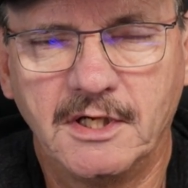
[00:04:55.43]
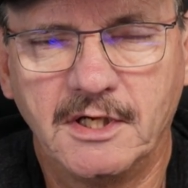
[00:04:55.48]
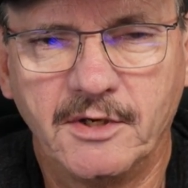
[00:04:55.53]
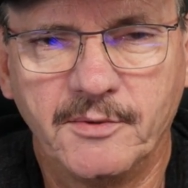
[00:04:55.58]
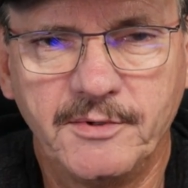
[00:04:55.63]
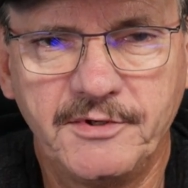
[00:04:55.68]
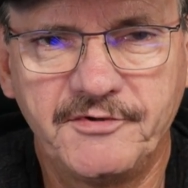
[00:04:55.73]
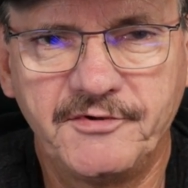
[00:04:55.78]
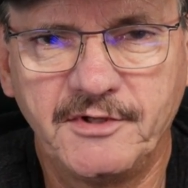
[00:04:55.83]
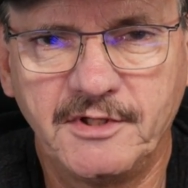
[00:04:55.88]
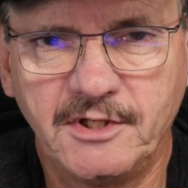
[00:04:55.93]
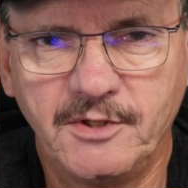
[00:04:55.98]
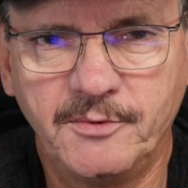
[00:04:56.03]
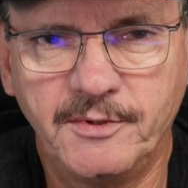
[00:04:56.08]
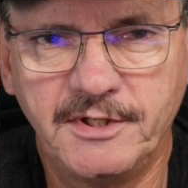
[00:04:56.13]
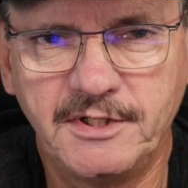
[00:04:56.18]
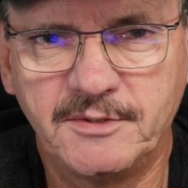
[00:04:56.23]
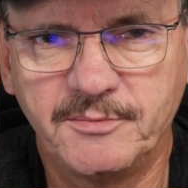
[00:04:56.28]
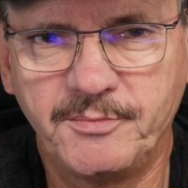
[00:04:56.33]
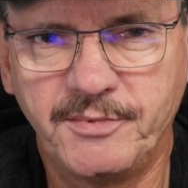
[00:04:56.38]
I recently
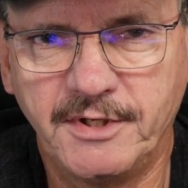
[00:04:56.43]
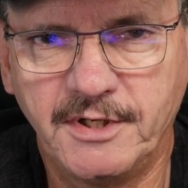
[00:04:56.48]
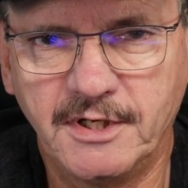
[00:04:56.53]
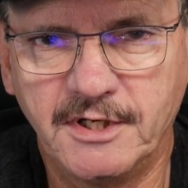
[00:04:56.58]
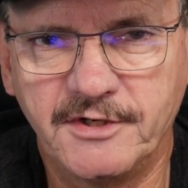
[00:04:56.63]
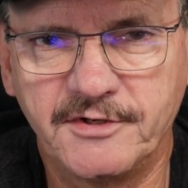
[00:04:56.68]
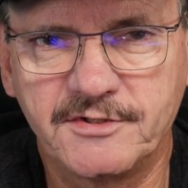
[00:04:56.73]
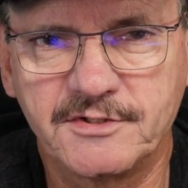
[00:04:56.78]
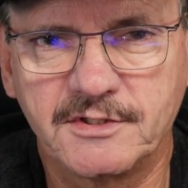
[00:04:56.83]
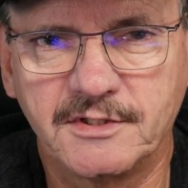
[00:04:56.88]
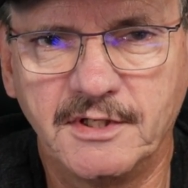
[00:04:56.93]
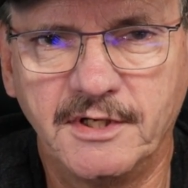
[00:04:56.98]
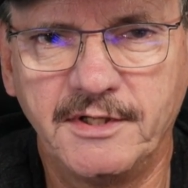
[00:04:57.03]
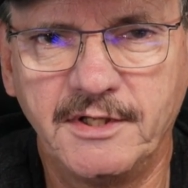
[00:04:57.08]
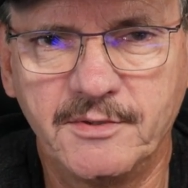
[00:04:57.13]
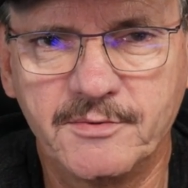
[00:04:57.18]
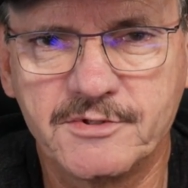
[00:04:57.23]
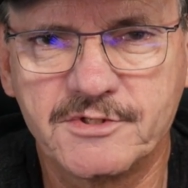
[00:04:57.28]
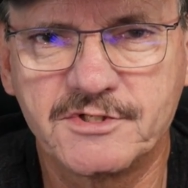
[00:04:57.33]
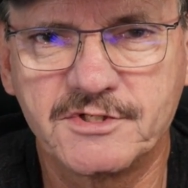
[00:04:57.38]
went to Paris,
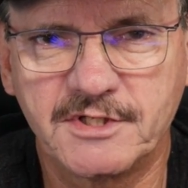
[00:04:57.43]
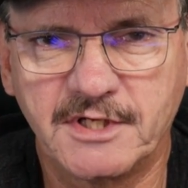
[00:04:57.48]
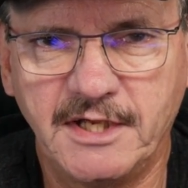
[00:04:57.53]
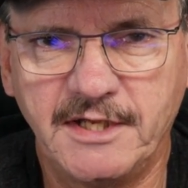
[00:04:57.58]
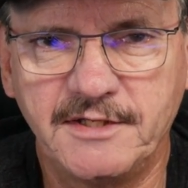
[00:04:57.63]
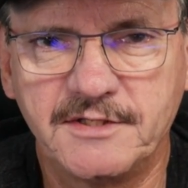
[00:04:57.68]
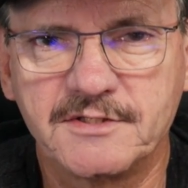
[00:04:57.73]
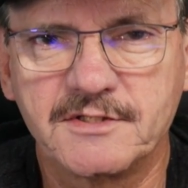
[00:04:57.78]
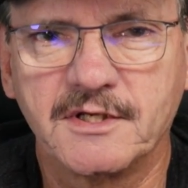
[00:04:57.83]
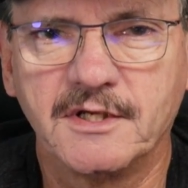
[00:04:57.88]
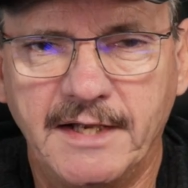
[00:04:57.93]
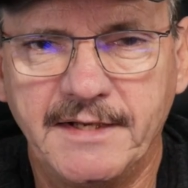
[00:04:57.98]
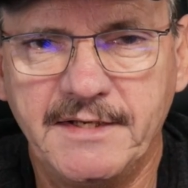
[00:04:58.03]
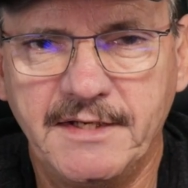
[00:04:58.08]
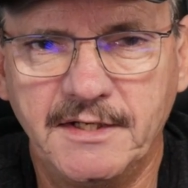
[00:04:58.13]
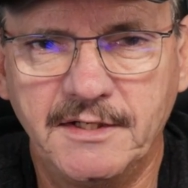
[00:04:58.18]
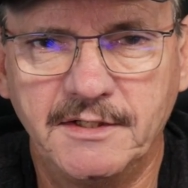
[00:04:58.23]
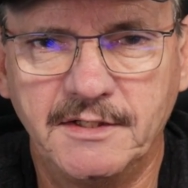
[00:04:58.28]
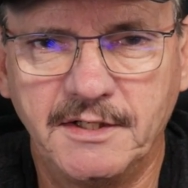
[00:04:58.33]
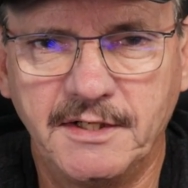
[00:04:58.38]
and there were sites I
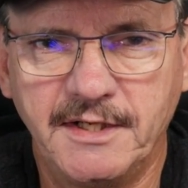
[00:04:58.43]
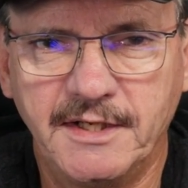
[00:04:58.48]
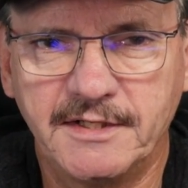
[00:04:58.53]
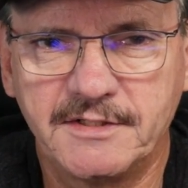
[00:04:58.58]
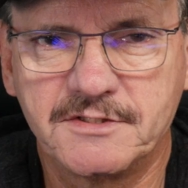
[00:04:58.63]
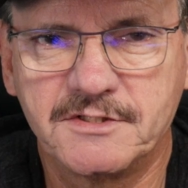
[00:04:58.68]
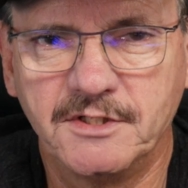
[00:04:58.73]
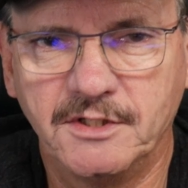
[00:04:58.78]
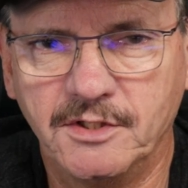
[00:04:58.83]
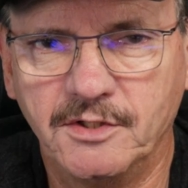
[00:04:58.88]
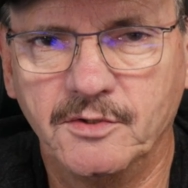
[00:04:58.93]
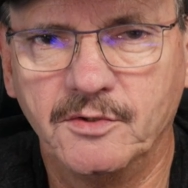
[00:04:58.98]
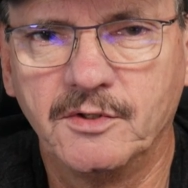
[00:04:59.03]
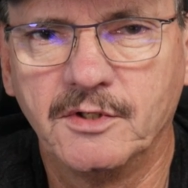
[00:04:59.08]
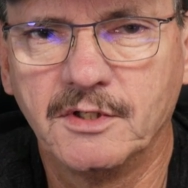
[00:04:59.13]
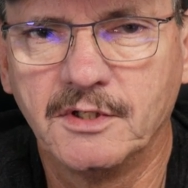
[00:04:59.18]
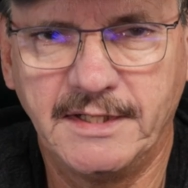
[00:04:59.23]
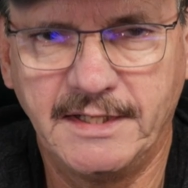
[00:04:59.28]
needed to get to